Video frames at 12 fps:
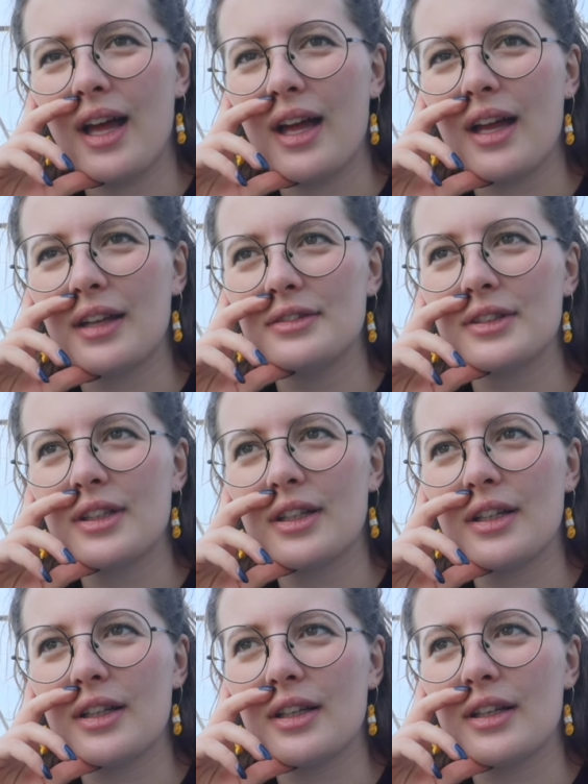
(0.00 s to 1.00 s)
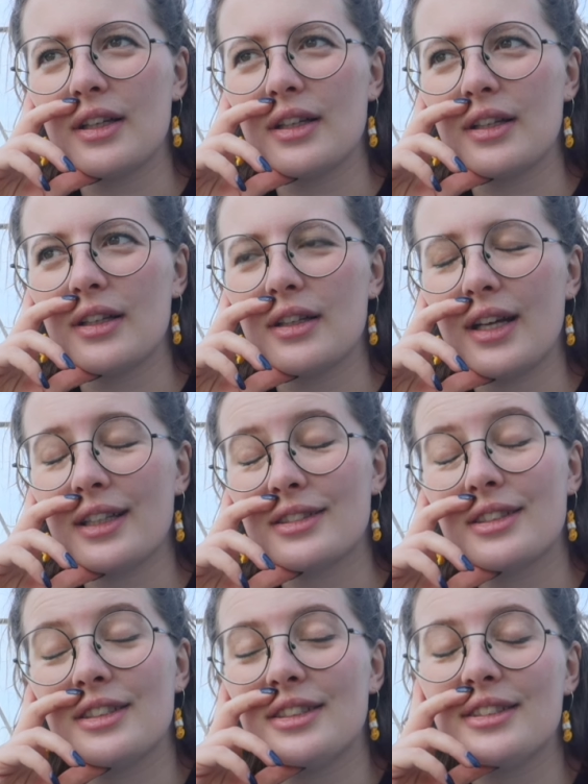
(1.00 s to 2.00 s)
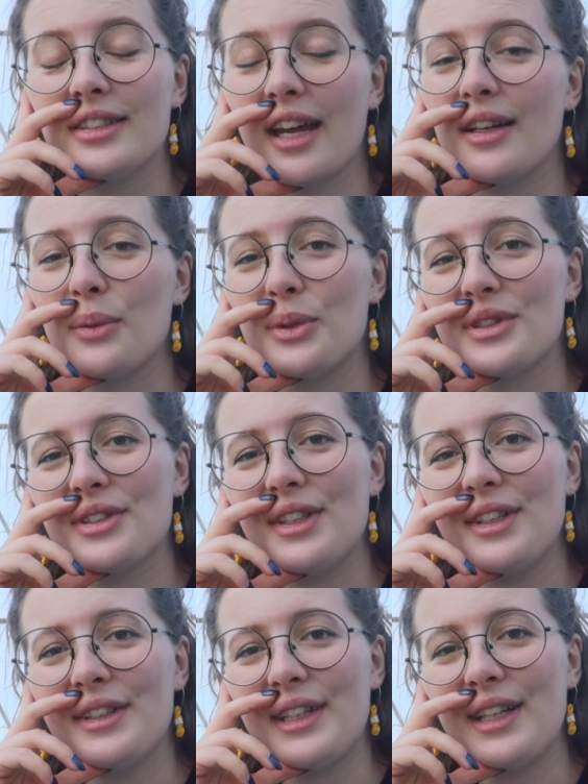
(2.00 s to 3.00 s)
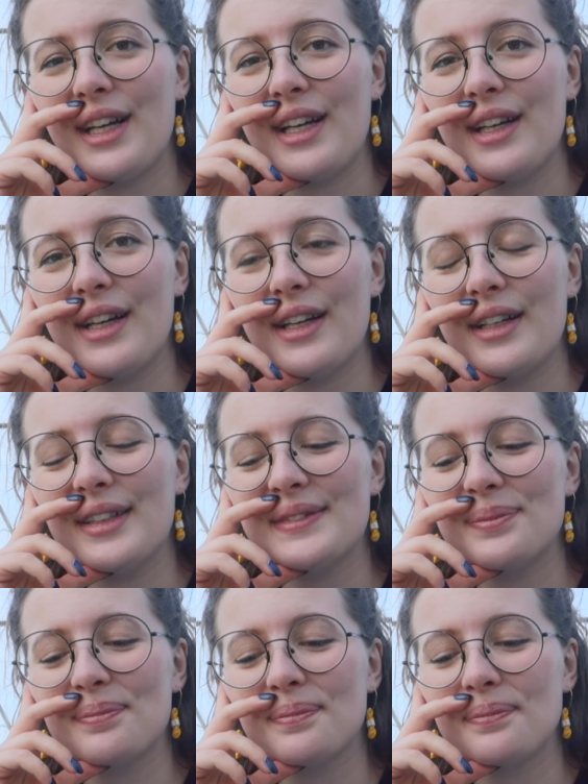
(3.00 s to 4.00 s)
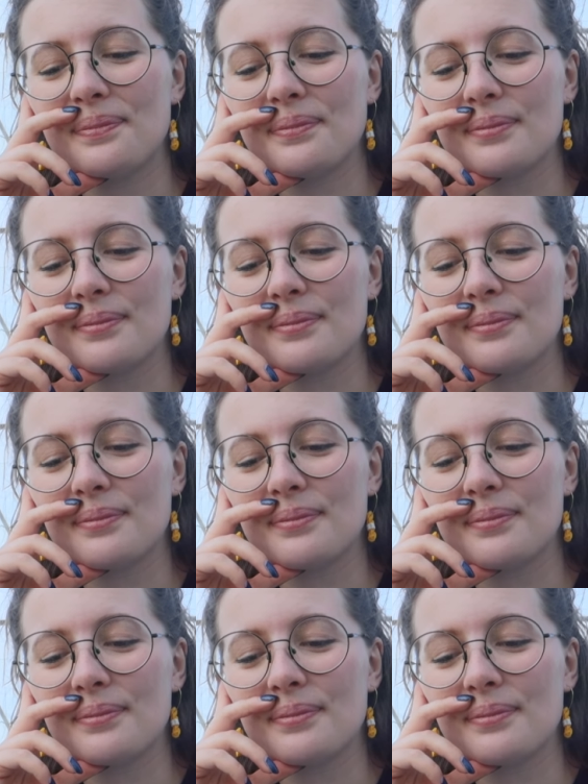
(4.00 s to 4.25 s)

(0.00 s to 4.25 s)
And uh, actually today I was there. Um,